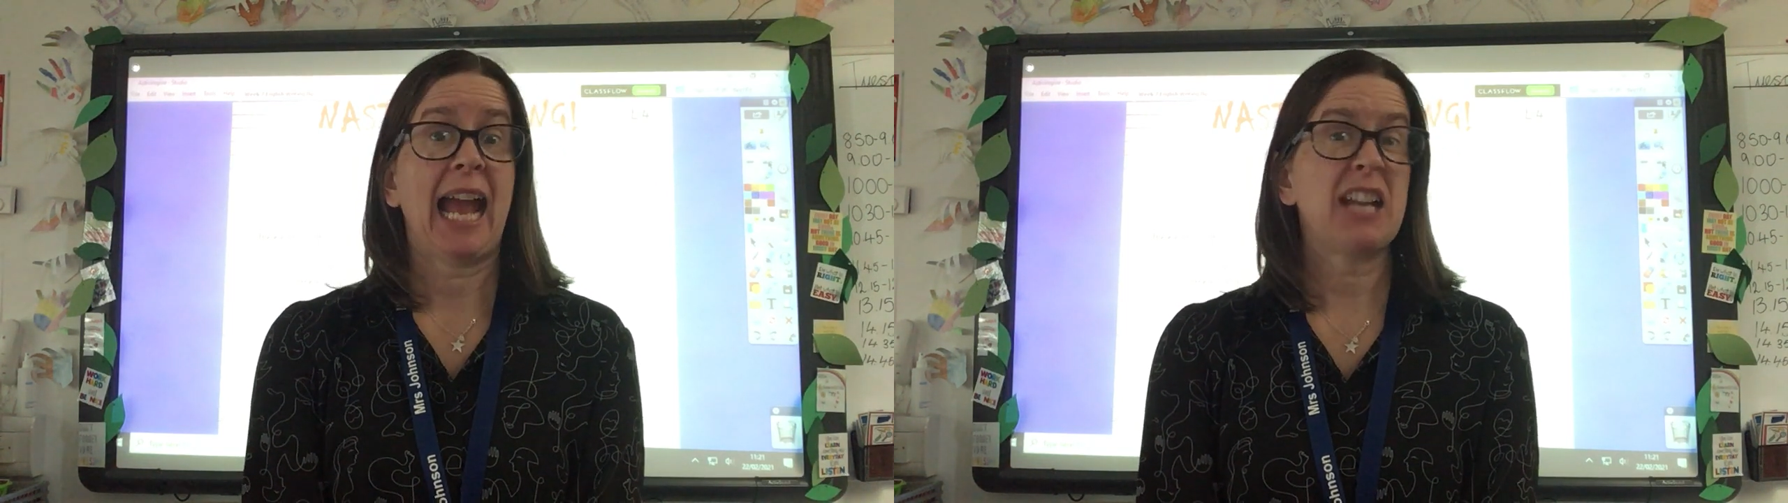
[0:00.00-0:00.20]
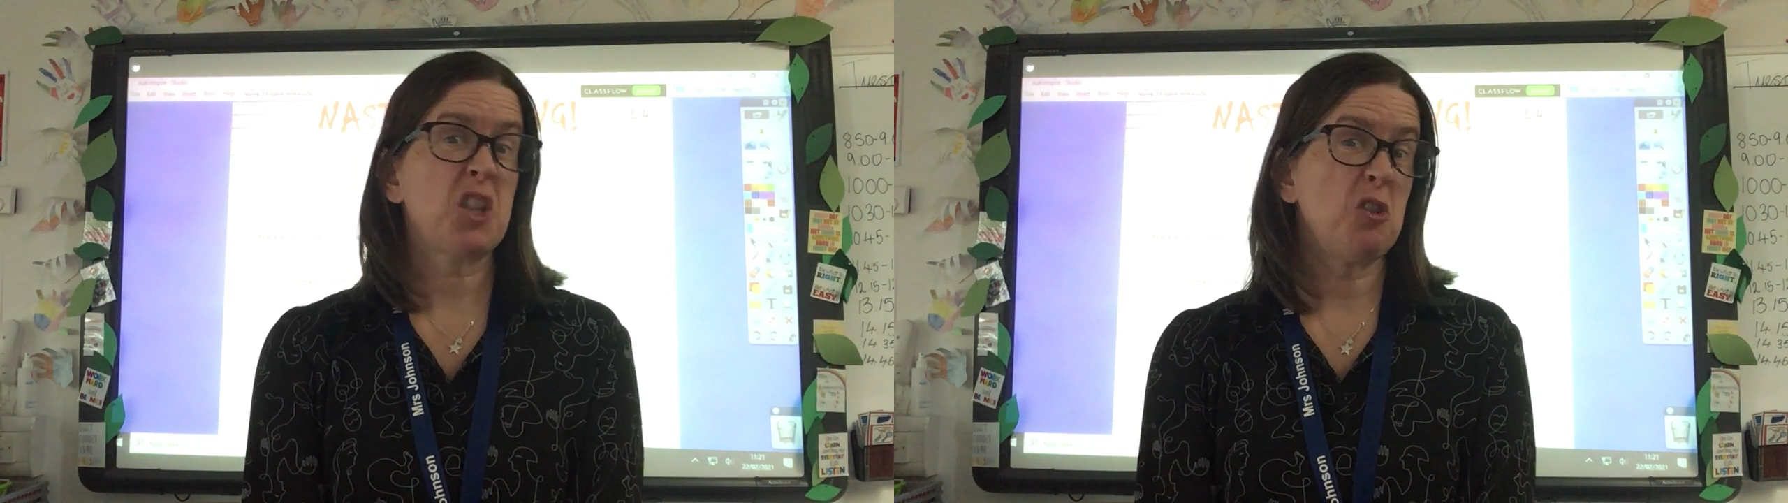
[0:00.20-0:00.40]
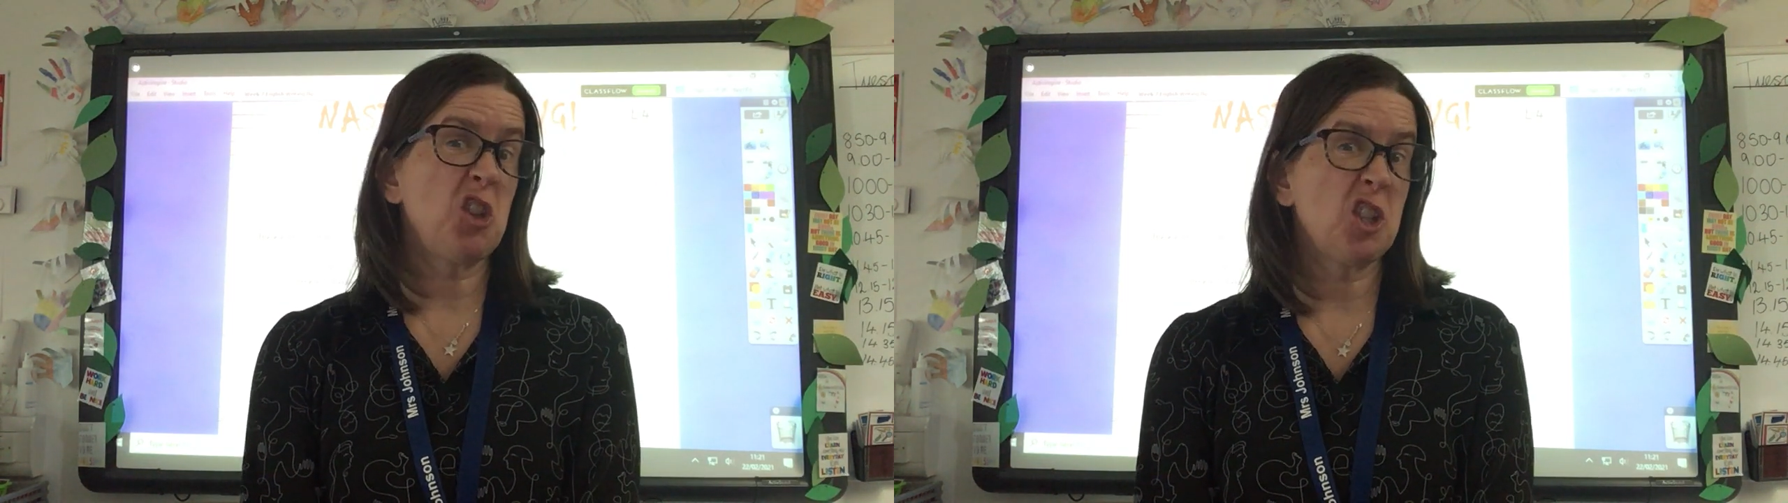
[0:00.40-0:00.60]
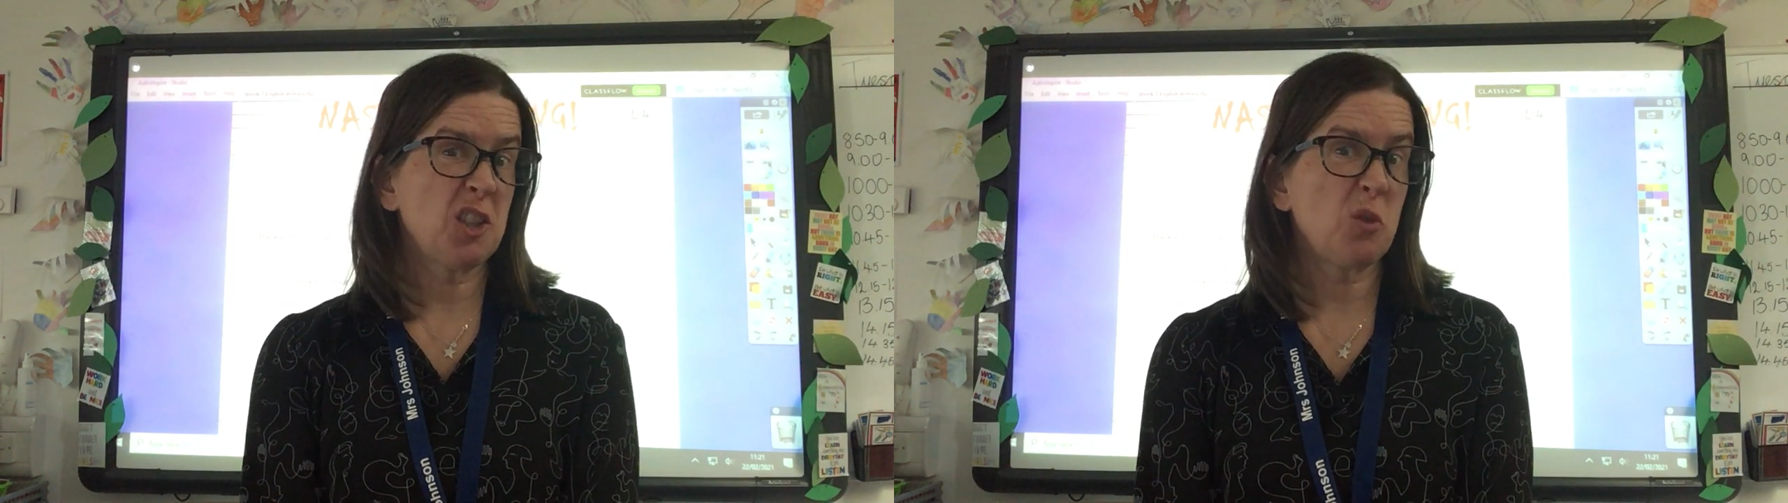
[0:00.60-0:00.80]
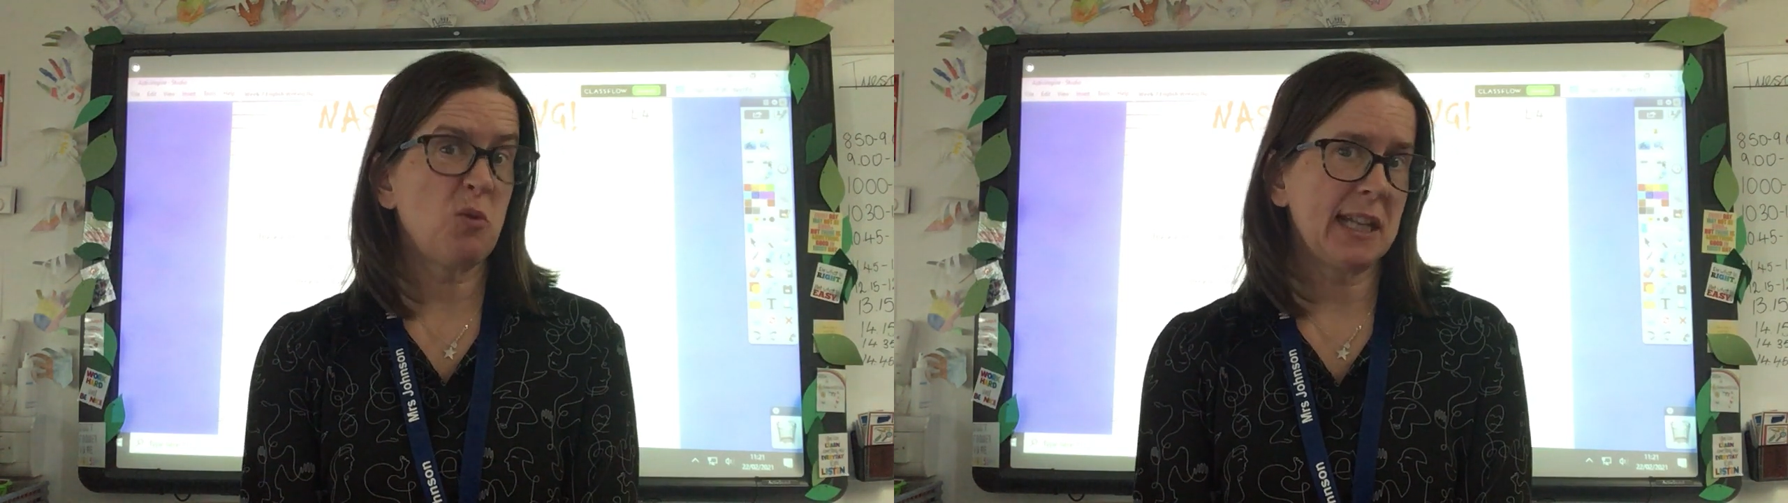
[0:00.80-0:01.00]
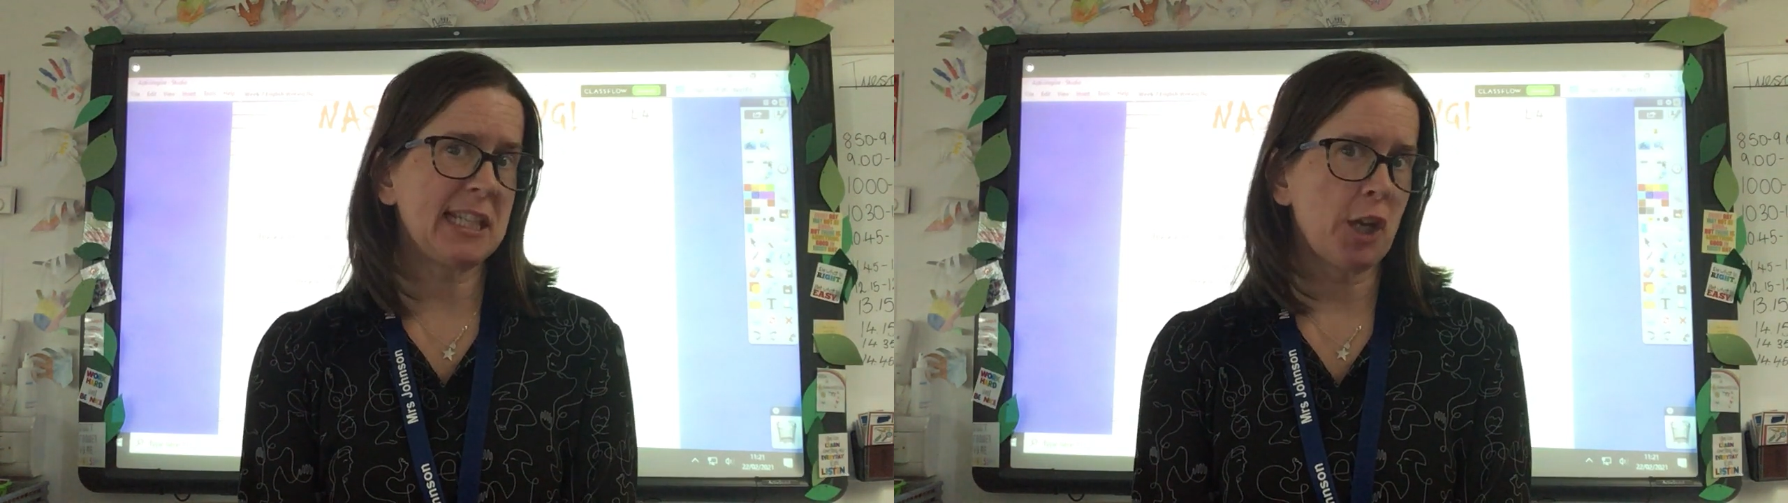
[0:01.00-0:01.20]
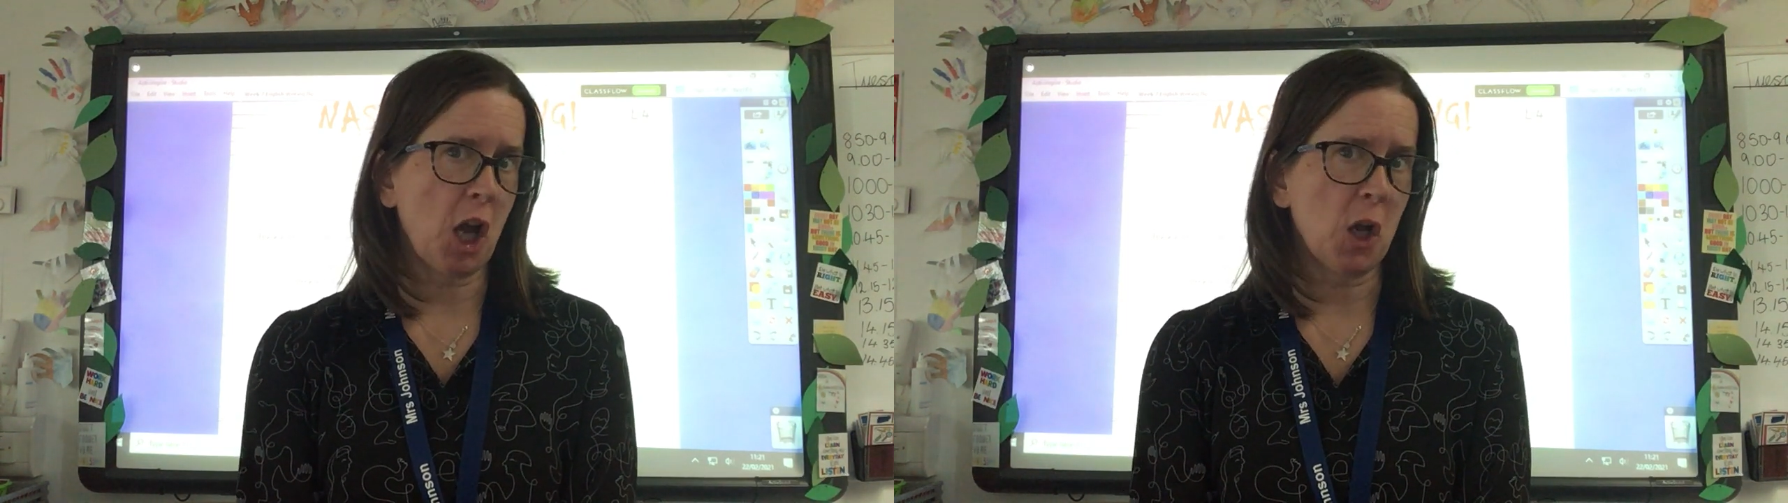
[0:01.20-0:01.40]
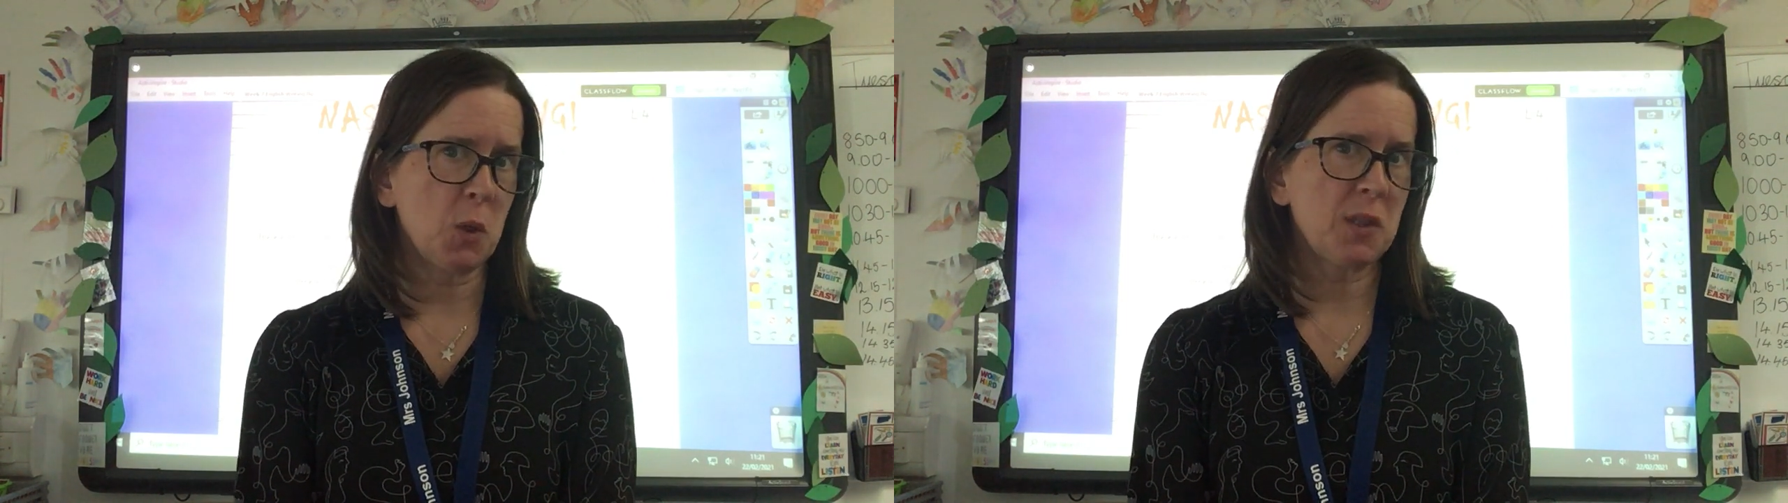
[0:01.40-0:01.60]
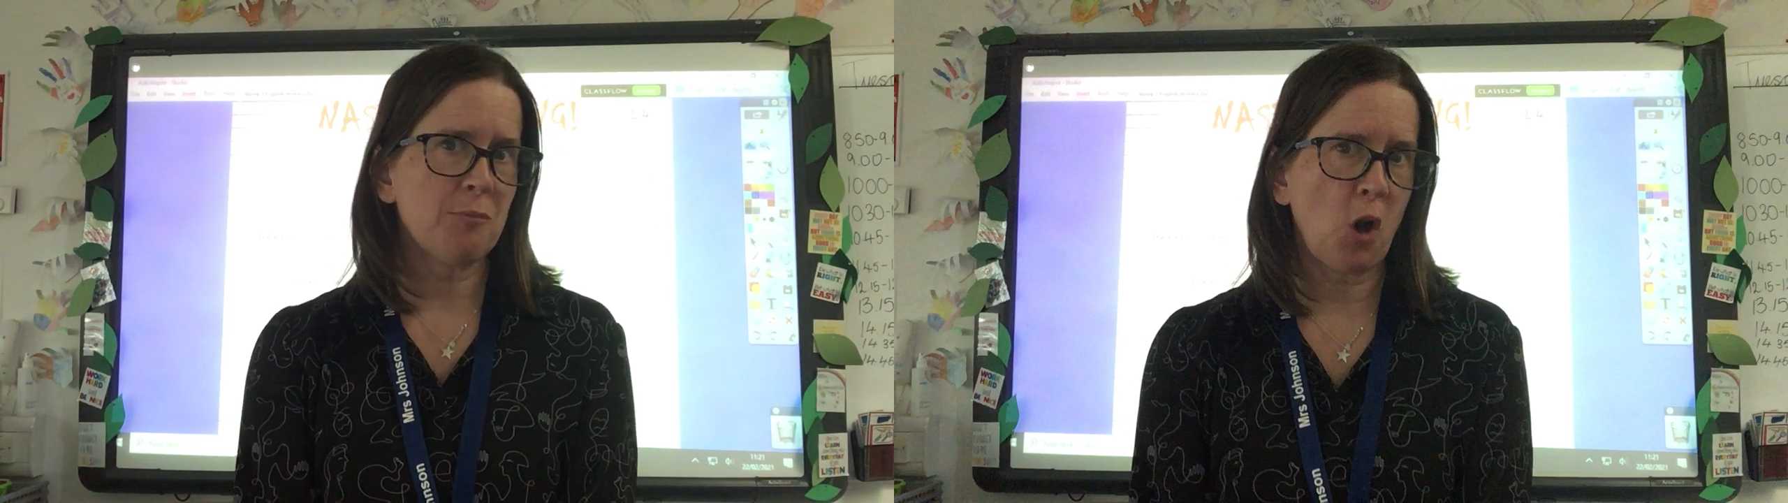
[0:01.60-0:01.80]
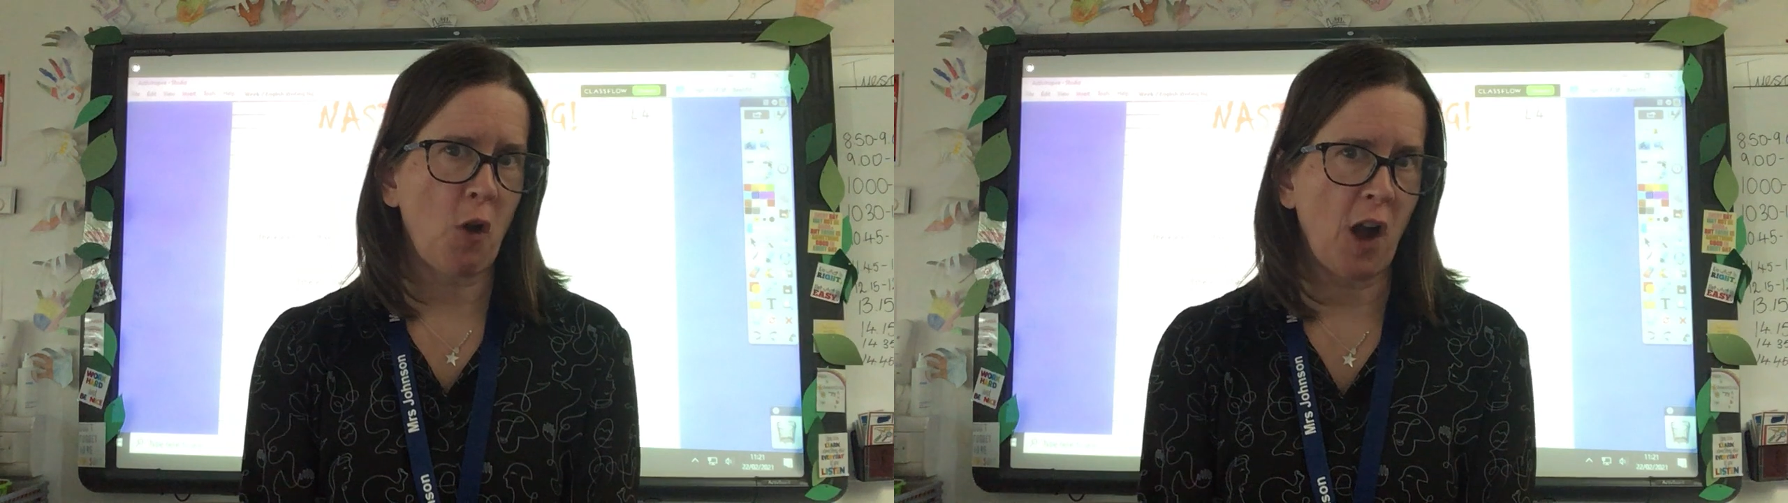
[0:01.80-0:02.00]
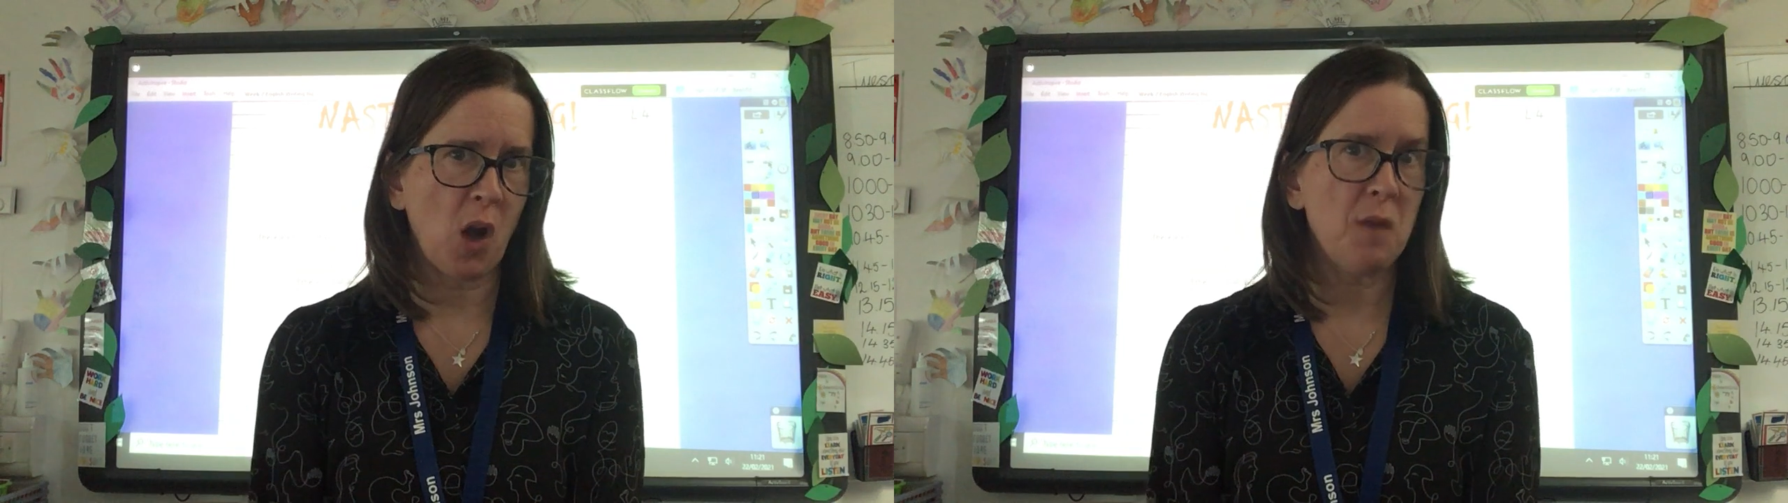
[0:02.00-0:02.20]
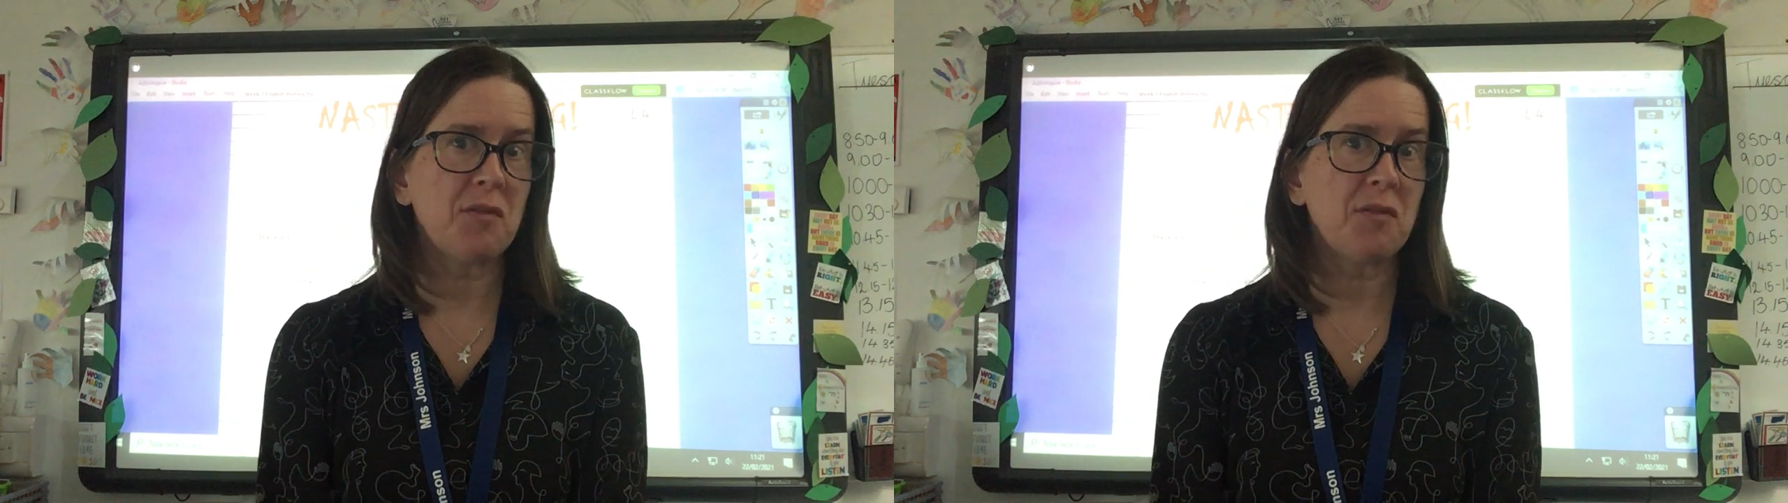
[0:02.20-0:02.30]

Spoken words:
As you should already know, tomorrow,